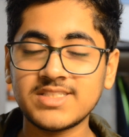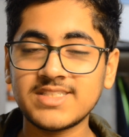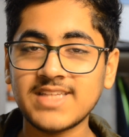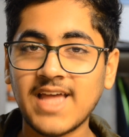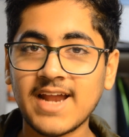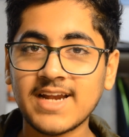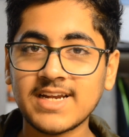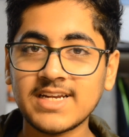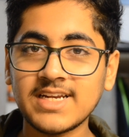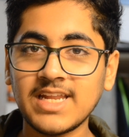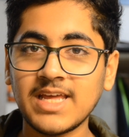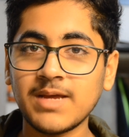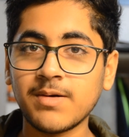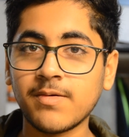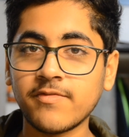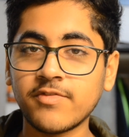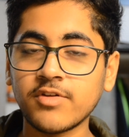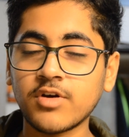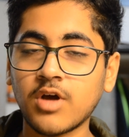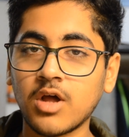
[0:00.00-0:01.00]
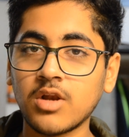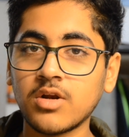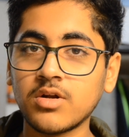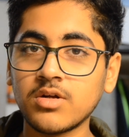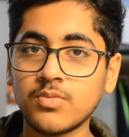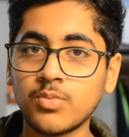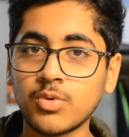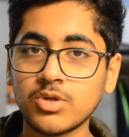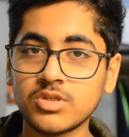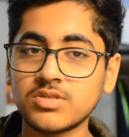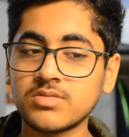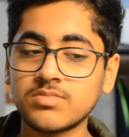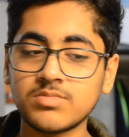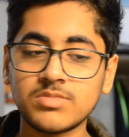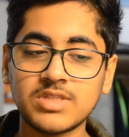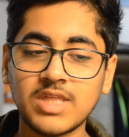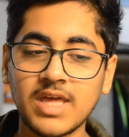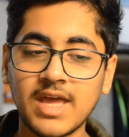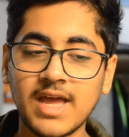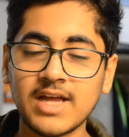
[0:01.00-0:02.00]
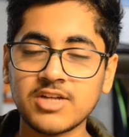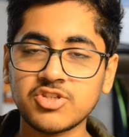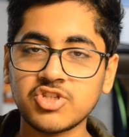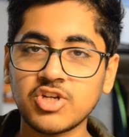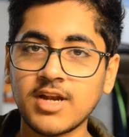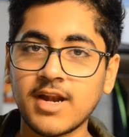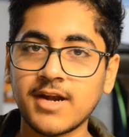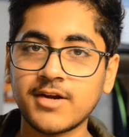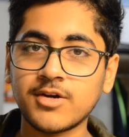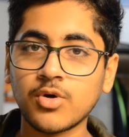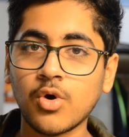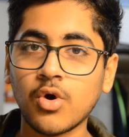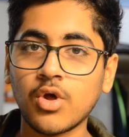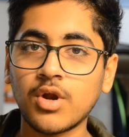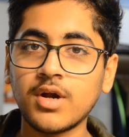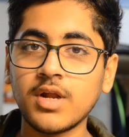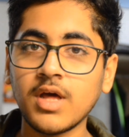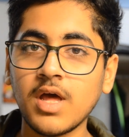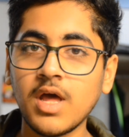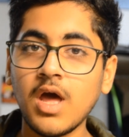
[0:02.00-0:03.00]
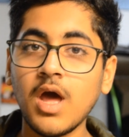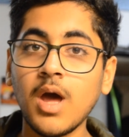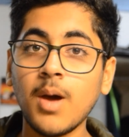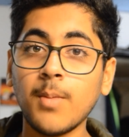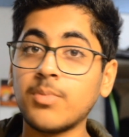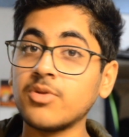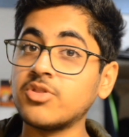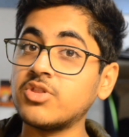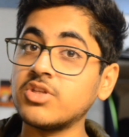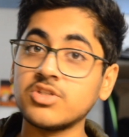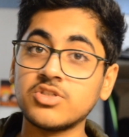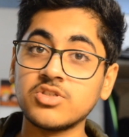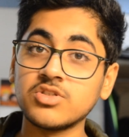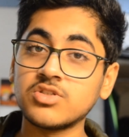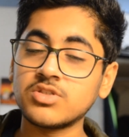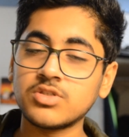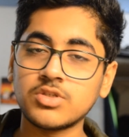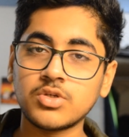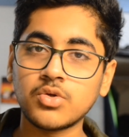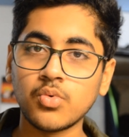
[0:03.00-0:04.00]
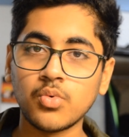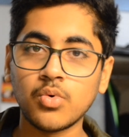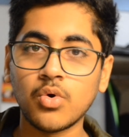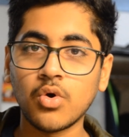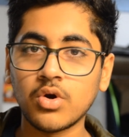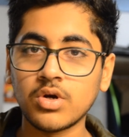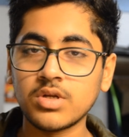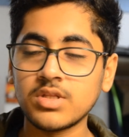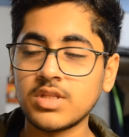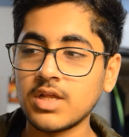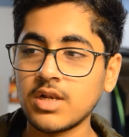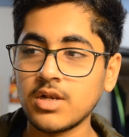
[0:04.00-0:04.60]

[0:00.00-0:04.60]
exact name of the color, what they actually like to call it, but they're just too good.